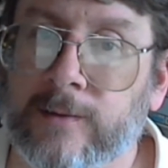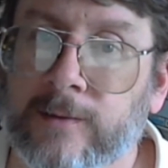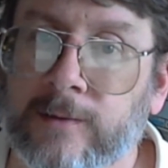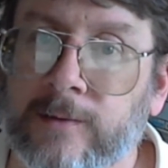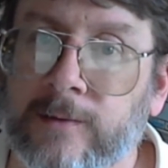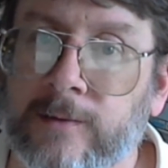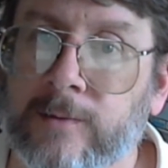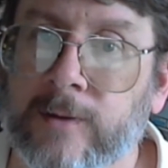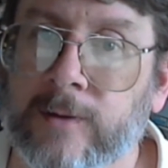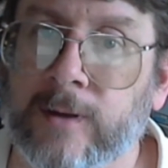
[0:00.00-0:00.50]

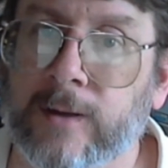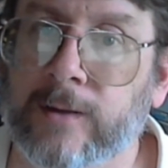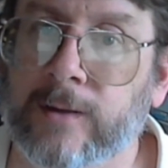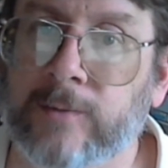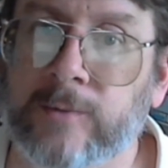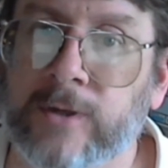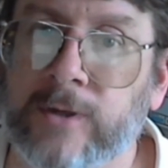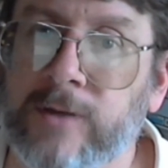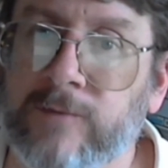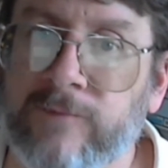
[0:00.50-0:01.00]

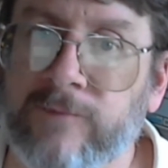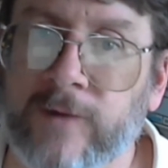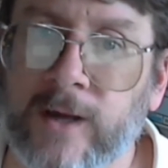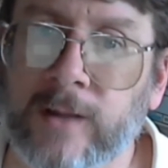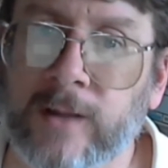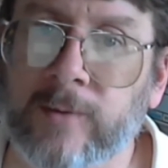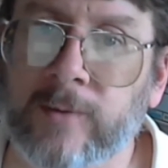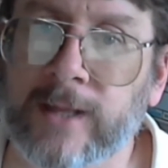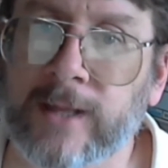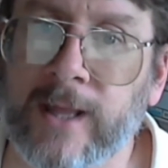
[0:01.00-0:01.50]
When you
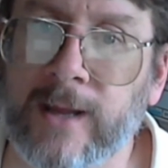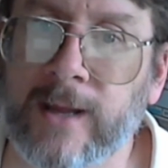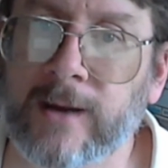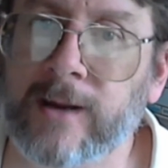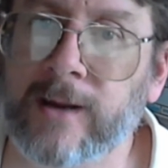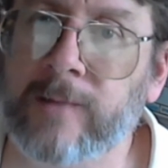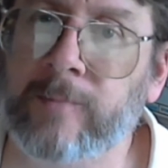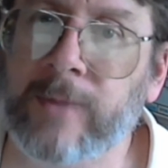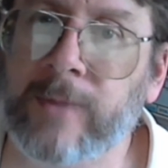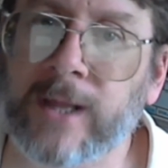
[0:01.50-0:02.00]
follow a
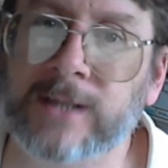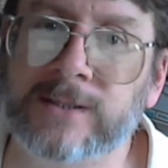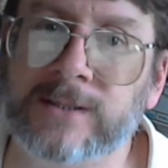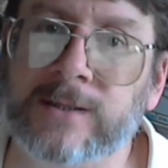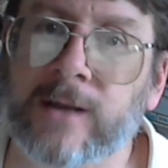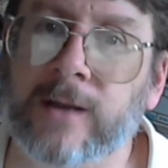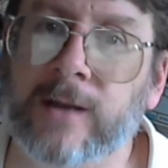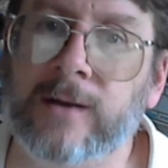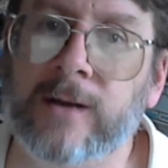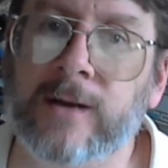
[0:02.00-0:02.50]
candidate based
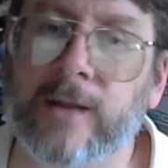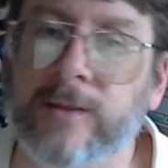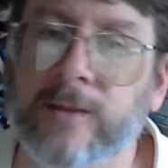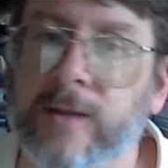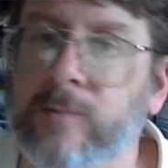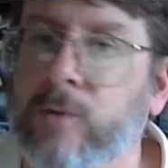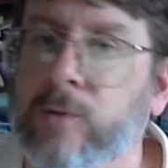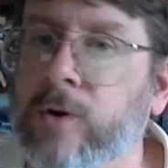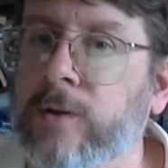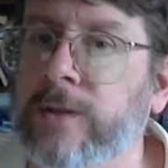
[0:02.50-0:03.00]
on
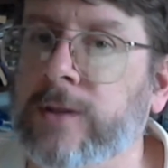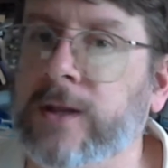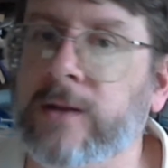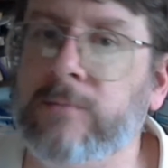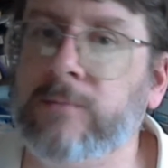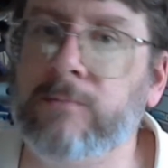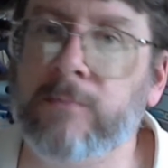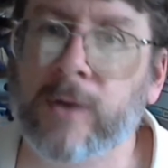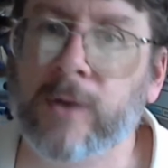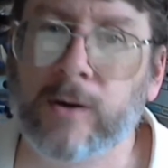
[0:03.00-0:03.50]
nothing more than
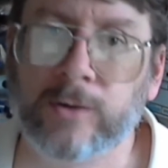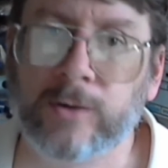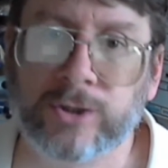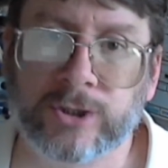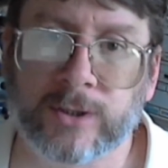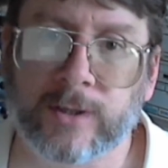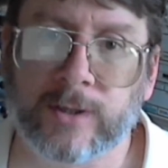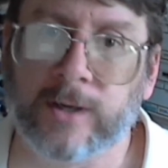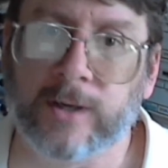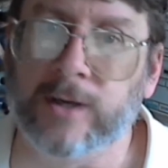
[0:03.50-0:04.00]

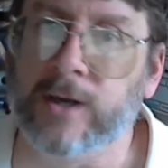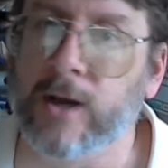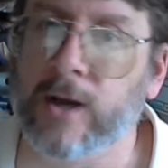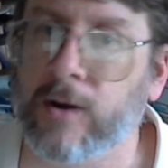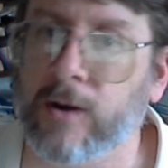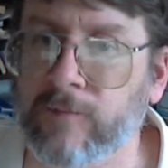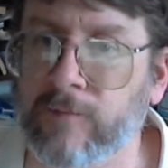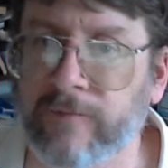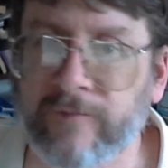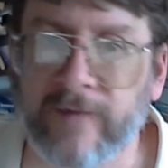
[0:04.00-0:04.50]
emotion,
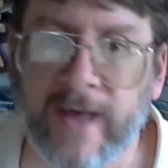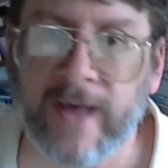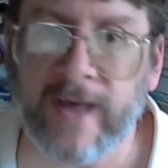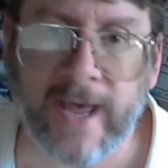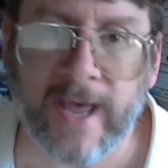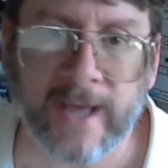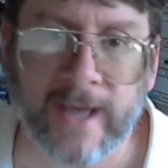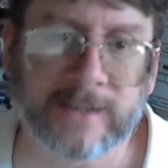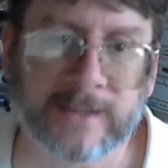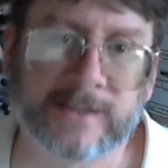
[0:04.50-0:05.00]
no
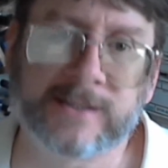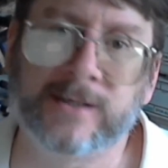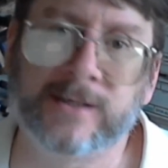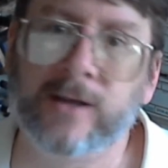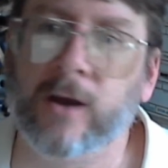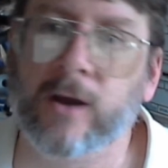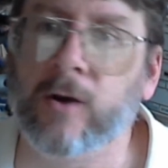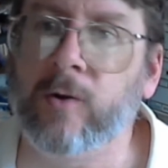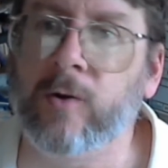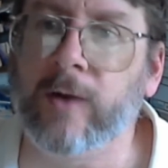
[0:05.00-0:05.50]
facts,
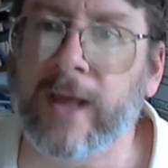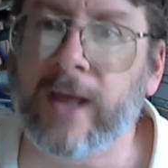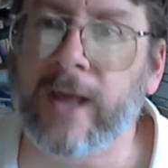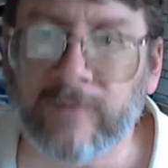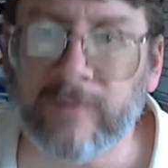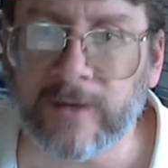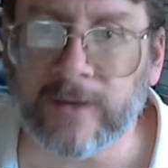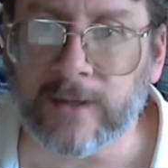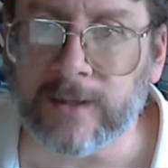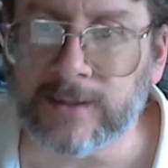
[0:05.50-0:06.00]
no
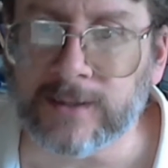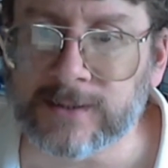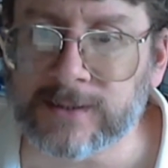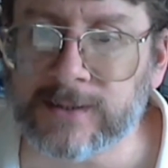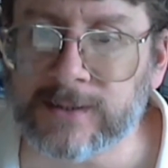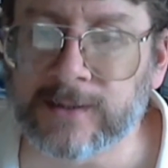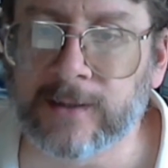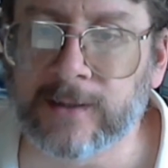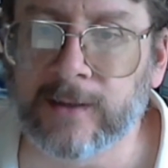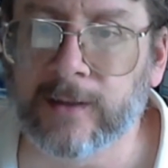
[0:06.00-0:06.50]
evidence,